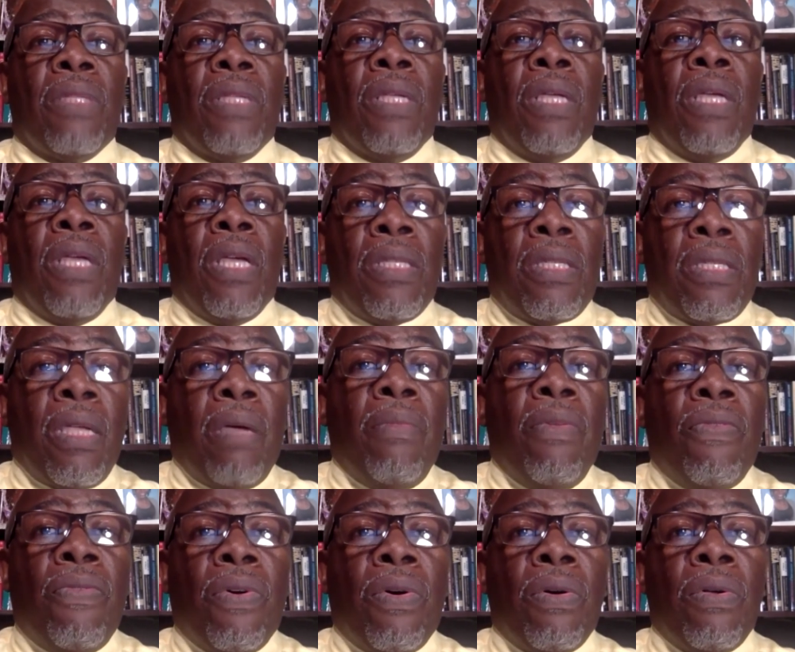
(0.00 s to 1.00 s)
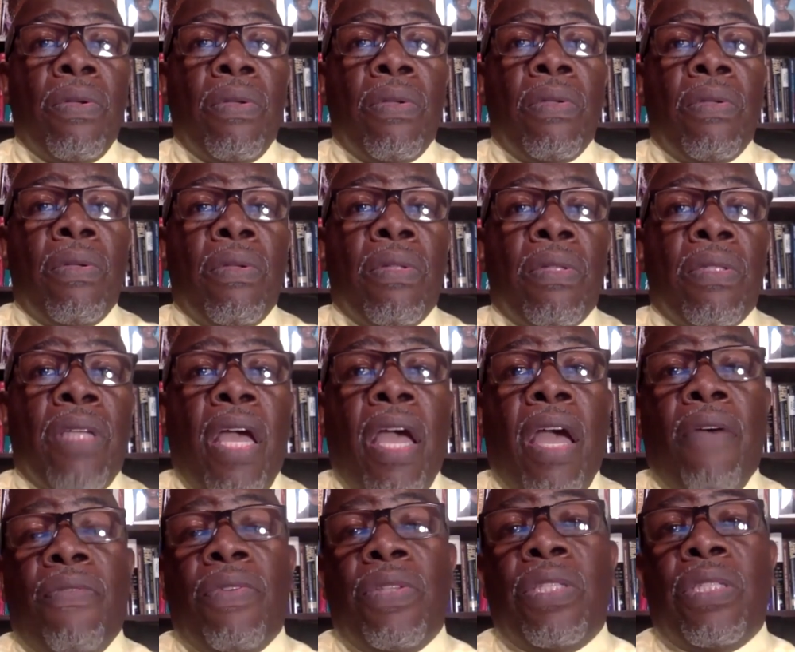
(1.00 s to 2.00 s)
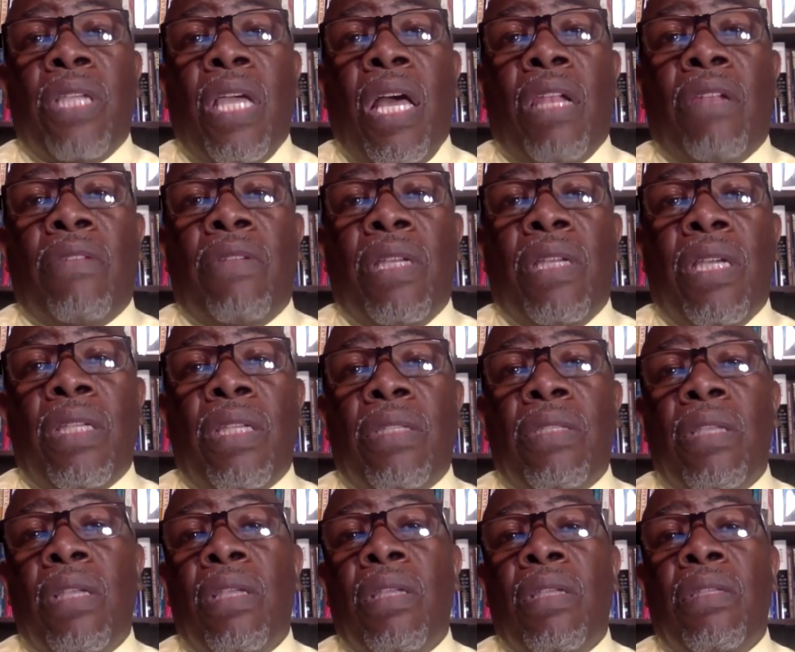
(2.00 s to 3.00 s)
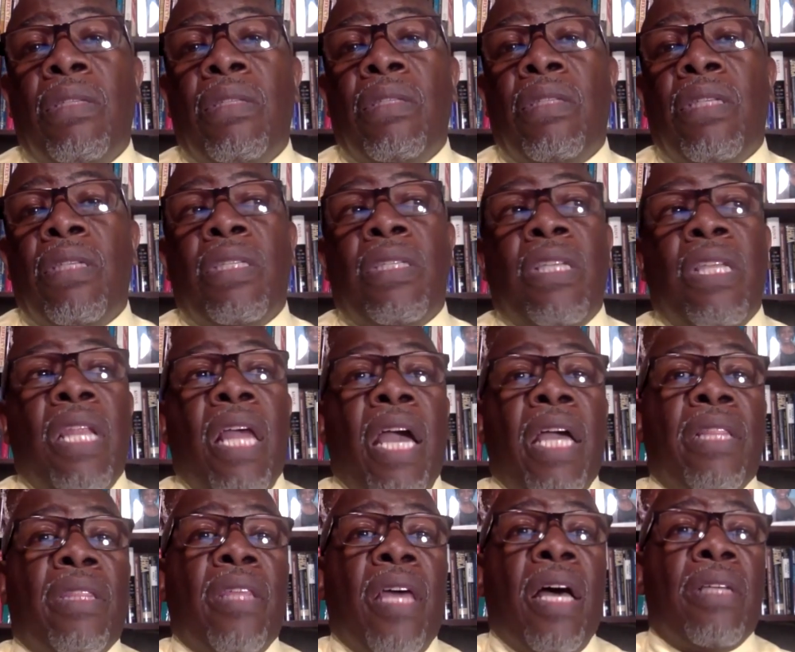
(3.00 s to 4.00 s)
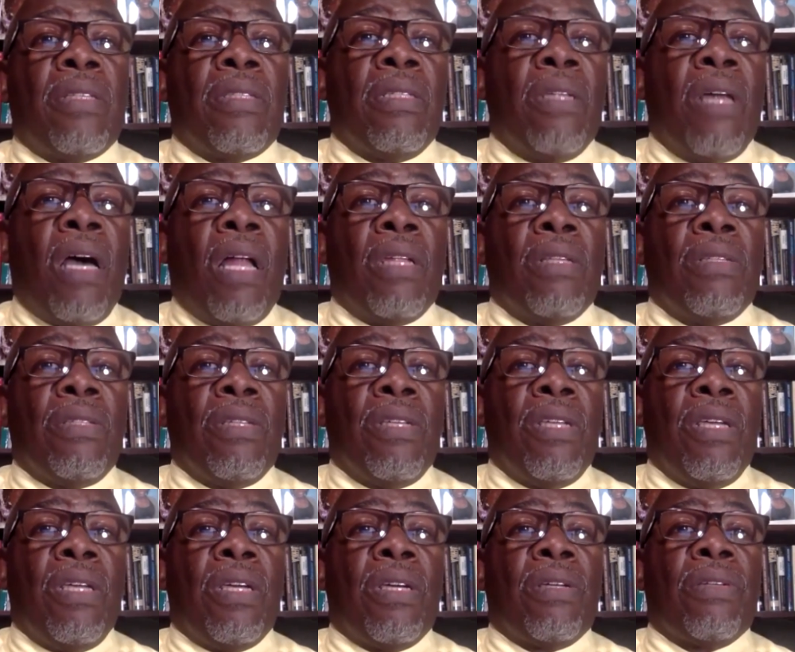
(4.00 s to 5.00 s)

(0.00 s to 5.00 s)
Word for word: In Somerville, the average salary is $69,000 a year.